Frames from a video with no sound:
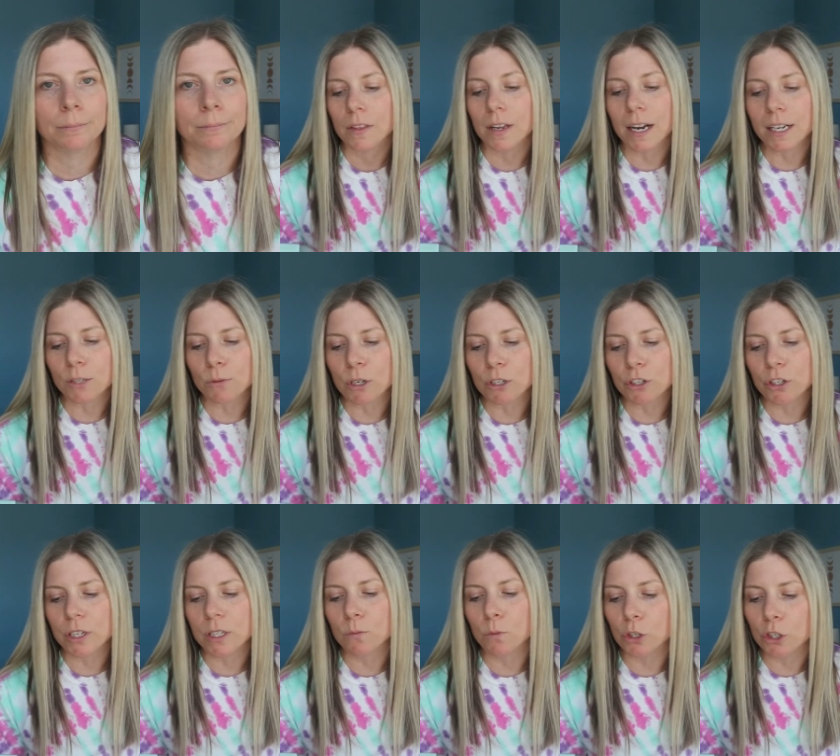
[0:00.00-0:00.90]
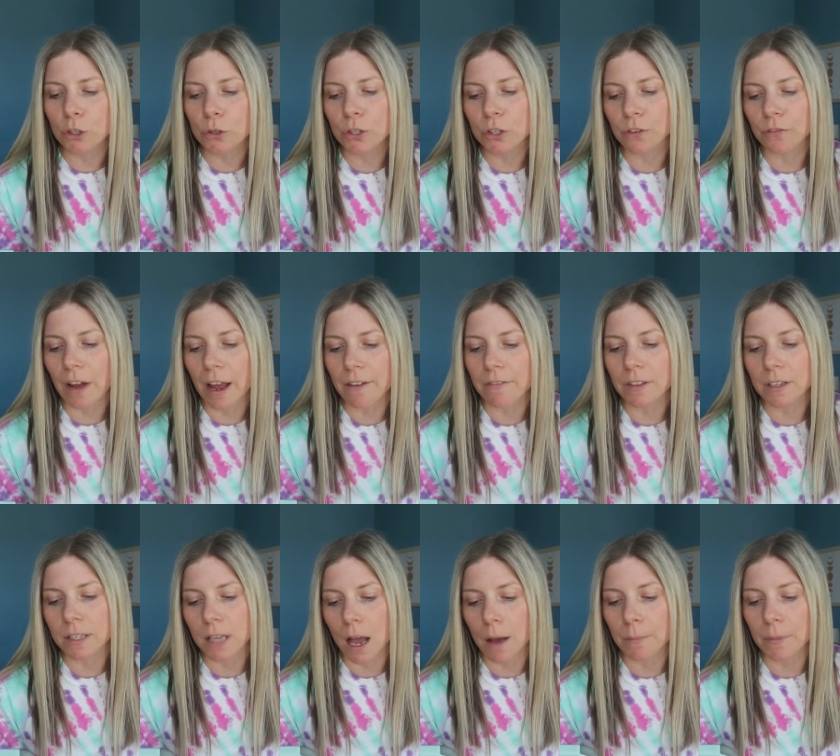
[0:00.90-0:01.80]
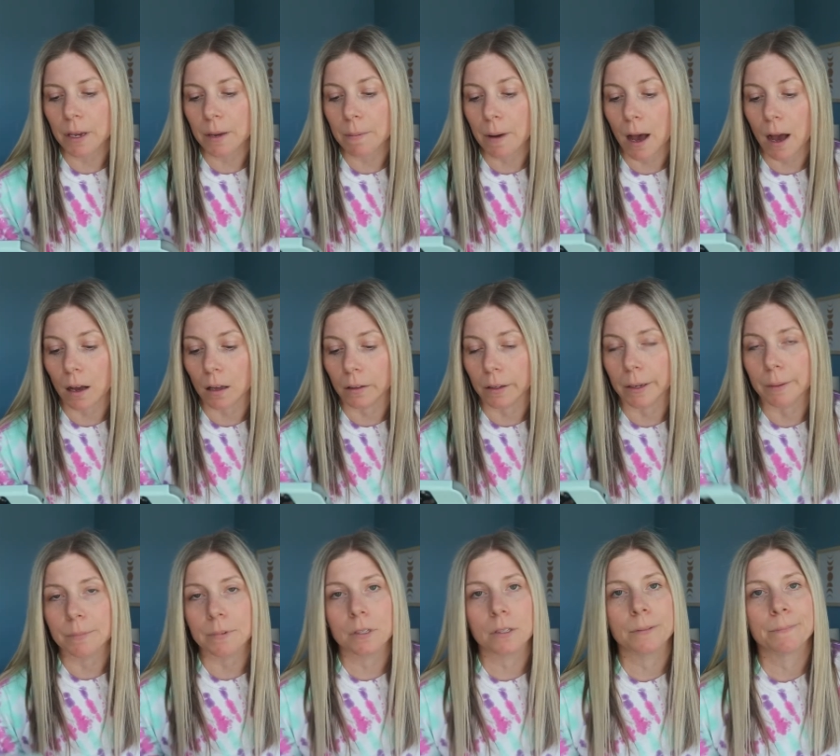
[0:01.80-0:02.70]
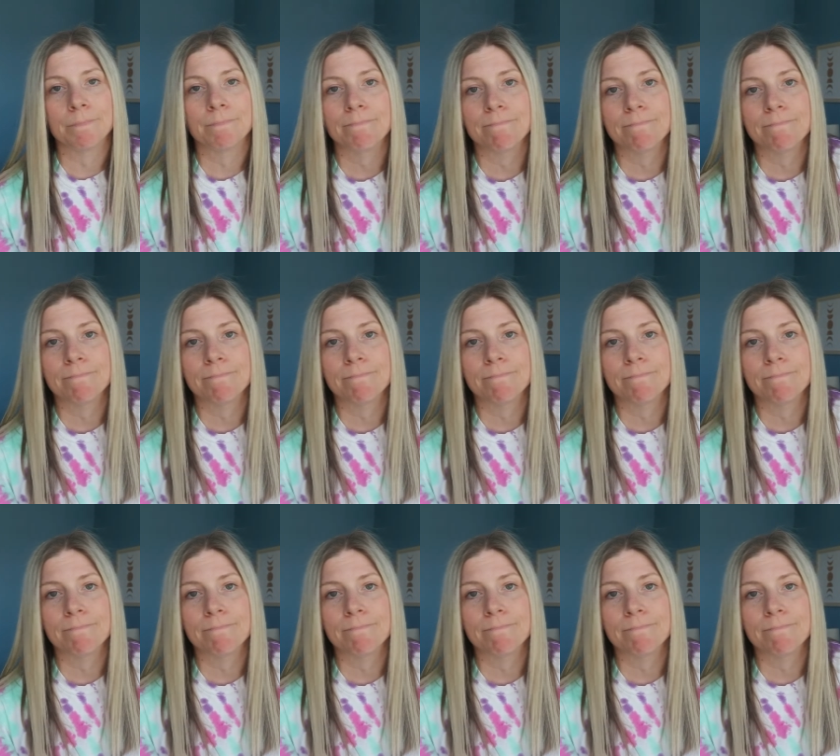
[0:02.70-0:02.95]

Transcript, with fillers: The next question is, would you survive the zombie apocalypse?